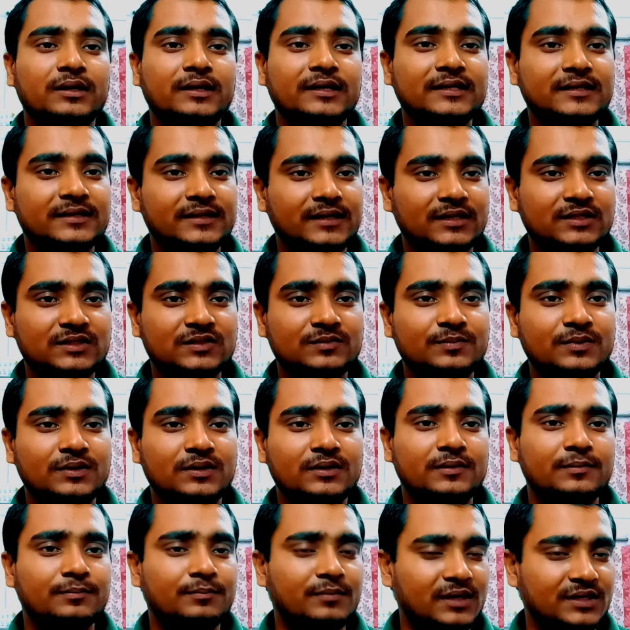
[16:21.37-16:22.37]
heat
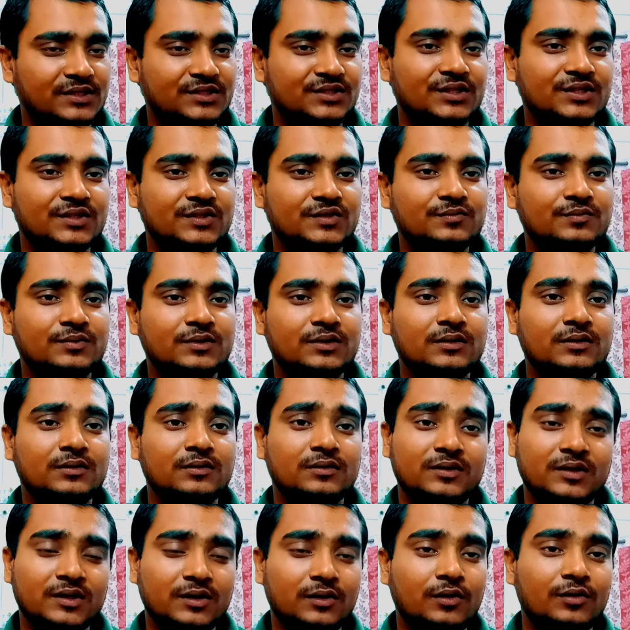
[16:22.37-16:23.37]
transfer, mass transfer
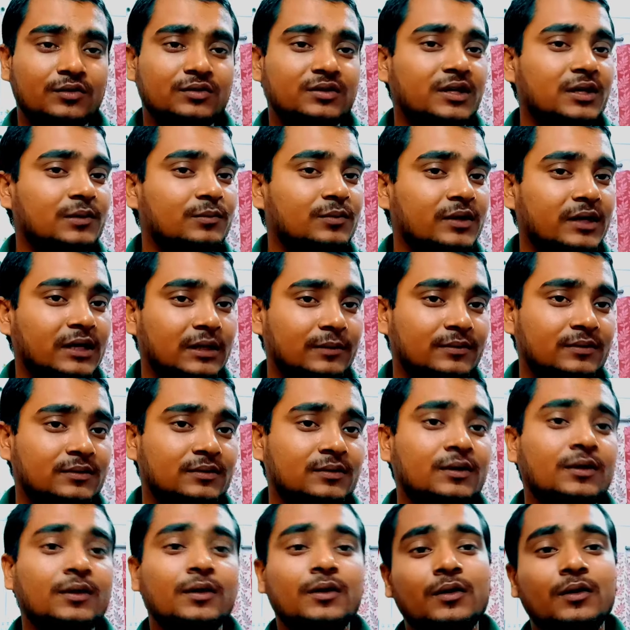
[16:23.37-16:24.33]
or thermodynamics,